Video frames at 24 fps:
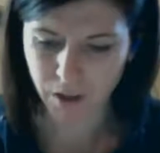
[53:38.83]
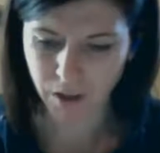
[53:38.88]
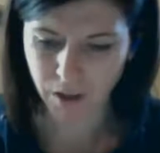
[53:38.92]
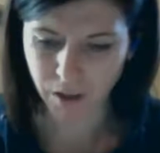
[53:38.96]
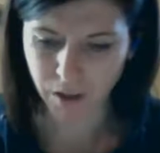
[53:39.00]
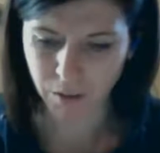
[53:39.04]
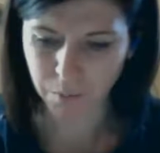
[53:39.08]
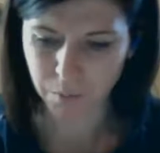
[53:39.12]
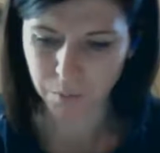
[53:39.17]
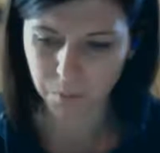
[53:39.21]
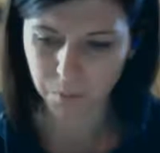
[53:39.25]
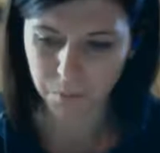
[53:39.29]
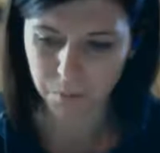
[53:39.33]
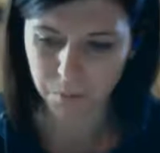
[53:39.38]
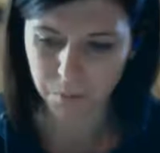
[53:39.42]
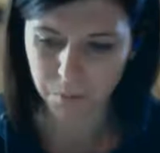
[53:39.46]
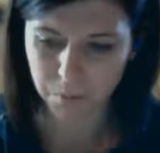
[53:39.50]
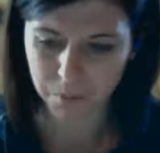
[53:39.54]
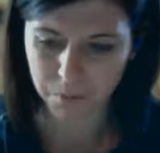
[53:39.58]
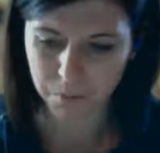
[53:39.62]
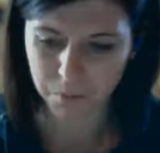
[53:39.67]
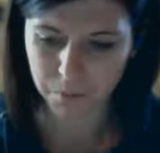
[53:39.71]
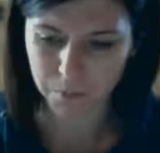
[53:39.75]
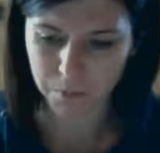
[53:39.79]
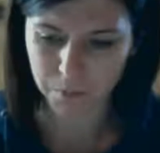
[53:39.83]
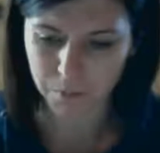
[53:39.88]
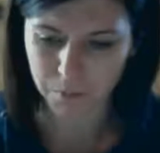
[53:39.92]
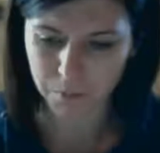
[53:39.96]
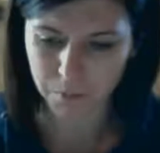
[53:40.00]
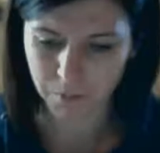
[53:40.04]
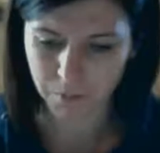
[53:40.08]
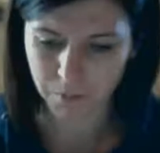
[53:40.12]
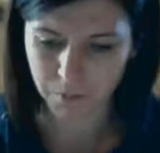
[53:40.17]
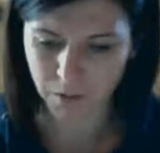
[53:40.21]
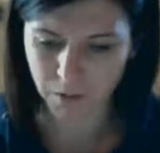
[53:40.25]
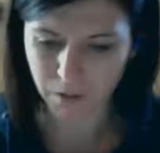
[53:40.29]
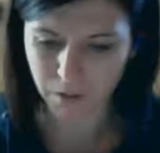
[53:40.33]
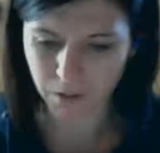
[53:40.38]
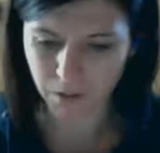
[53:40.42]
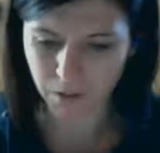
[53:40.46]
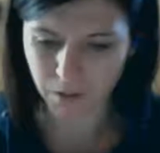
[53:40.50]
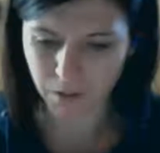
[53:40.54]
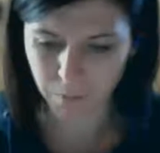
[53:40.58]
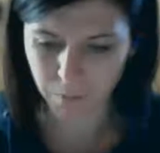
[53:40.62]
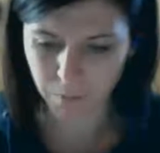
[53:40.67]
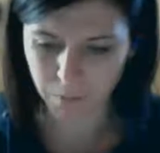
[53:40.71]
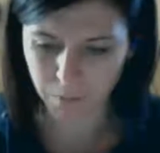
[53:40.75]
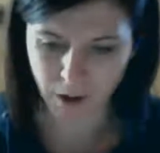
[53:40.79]
a little bit more. I doubt that
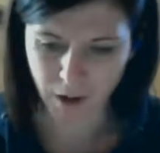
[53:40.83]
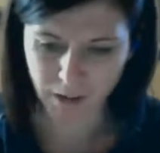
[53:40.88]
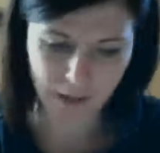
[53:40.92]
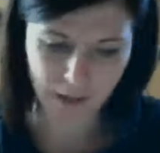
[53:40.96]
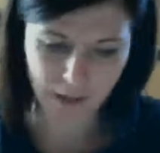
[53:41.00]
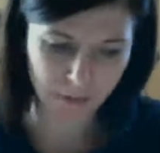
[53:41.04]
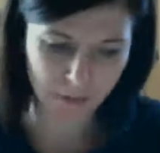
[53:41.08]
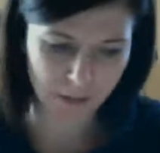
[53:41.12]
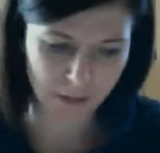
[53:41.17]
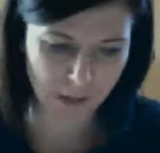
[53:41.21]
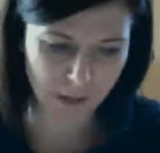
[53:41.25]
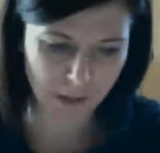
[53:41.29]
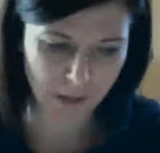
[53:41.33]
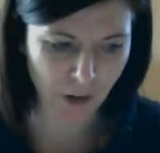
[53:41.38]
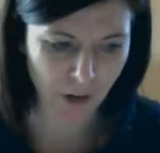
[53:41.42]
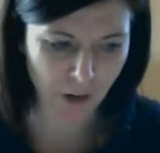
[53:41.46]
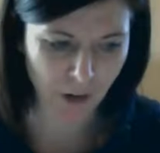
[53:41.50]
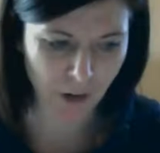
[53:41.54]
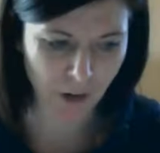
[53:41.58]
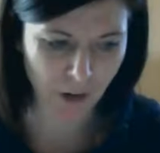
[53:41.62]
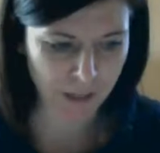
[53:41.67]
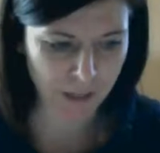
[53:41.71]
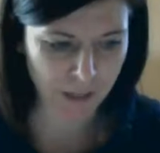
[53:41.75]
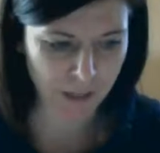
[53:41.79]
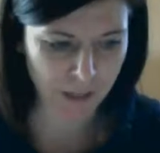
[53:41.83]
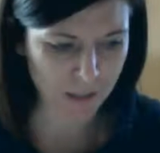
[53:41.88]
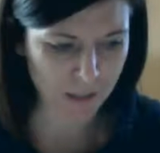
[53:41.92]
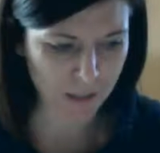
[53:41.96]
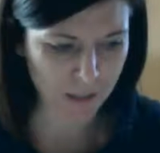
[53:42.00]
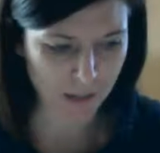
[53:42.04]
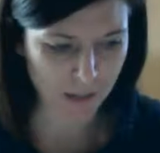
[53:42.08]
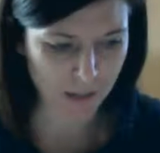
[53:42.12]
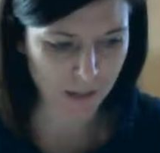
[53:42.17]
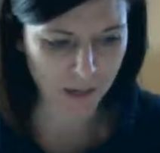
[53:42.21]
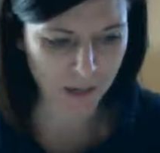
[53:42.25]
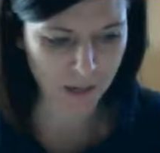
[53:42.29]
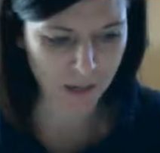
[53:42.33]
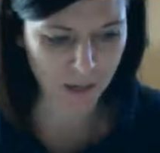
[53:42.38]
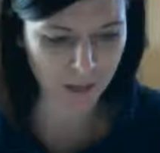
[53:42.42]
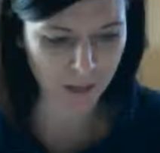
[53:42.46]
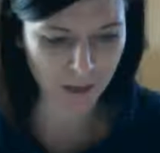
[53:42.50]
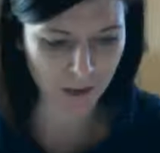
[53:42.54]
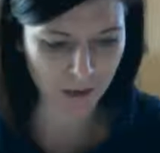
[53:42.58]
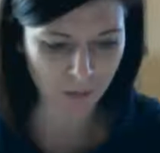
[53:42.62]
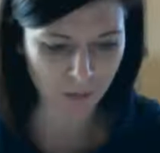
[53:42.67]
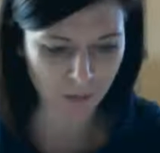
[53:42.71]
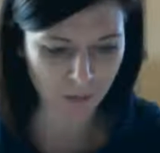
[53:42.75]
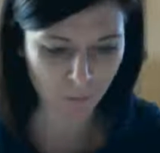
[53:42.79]
I've got anything here that's
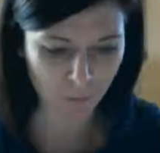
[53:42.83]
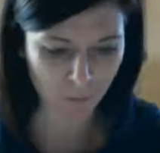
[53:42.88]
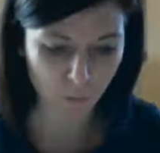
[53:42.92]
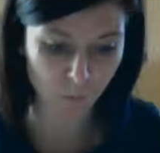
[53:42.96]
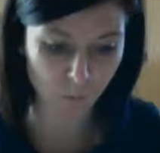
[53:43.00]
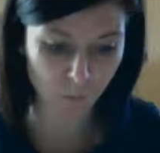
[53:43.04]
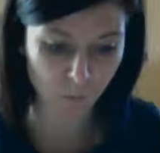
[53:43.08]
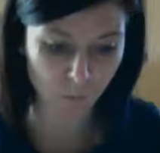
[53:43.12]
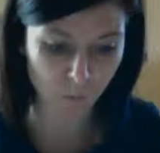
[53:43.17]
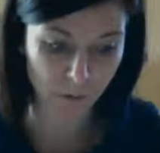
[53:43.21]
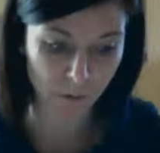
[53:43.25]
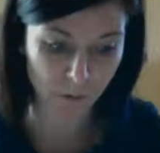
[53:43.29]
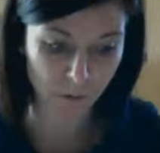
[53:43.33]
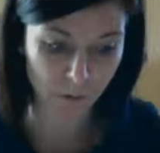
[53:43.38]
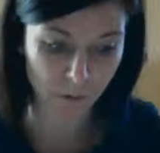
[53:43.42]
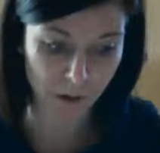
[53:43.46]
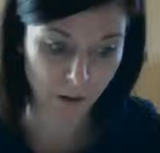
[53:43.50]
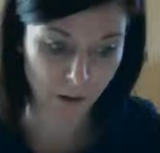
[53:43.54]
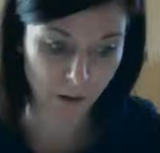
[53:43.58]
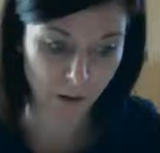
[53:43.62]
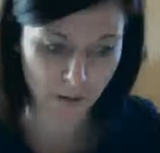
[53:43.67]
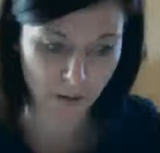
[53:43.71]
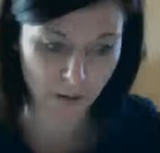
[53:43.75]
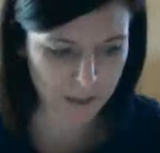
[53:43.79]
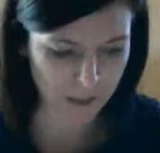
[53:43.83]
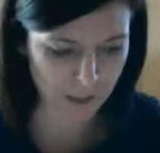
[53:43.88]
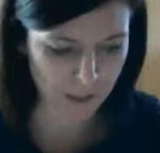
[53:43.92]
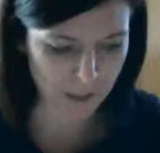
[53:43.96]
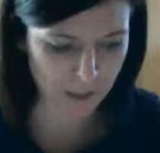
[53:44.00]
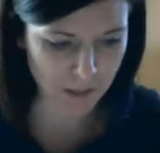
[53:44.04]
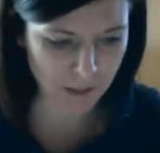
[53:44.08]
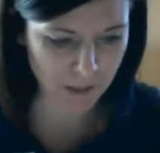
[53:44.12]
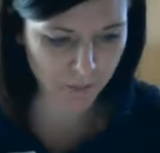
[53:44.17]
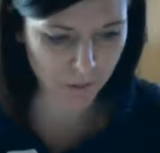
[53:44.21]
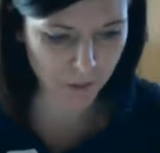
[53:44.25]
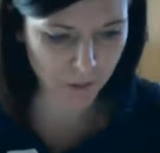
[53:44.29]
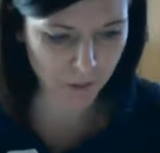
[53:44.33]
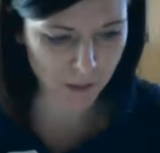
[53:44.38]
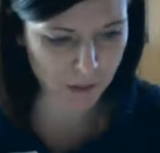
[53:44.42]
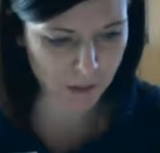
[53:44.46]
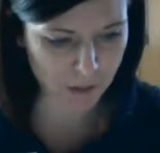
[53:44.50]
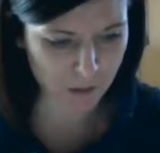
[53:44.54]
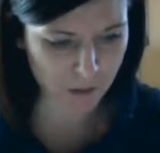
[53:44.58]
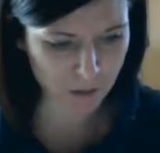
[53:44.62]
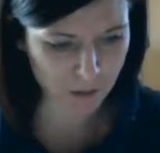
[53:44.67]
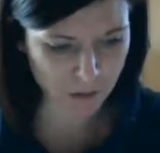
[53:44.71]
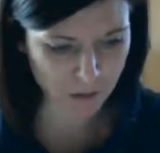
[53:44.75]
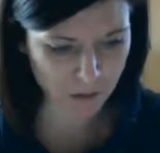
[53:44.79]
gonna say anything different.
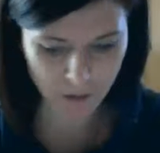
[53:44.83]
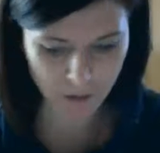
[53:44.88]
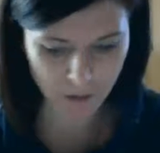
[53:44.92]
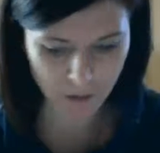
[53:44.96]
But